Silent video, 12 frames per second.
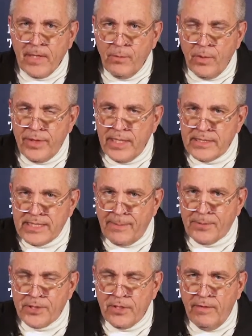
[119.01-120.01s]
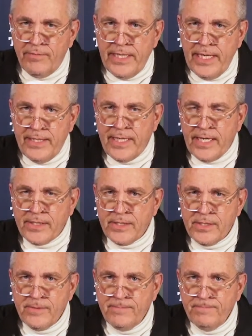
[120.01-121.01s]
with the exception of the
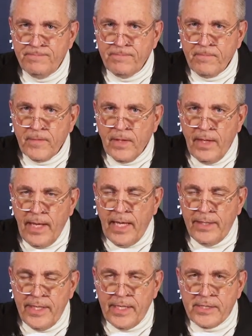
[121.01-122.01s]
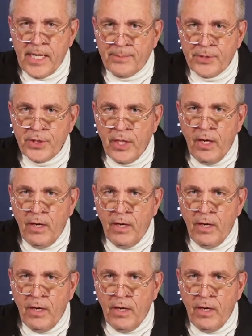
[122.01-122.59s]
indexes and the exception